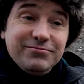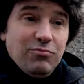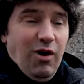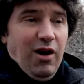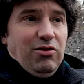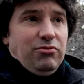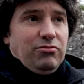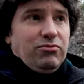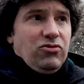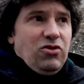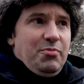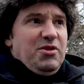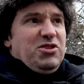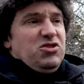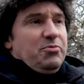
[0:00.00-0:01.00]
Well,
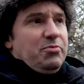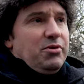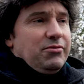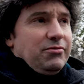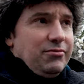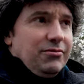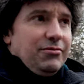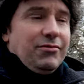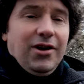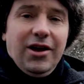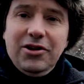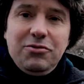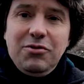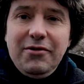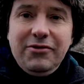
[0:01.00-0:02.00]
the bishop,
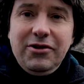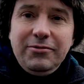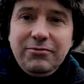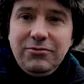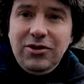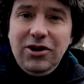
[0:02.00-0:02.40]
and whoever,